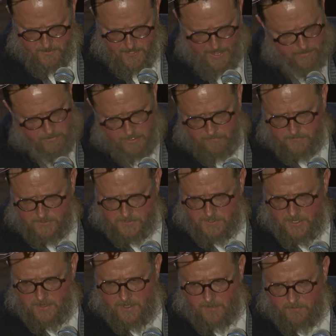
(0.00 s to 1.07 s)
I don't have to
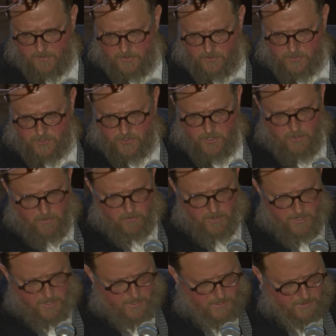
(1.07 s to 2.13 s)
say that, but you should know the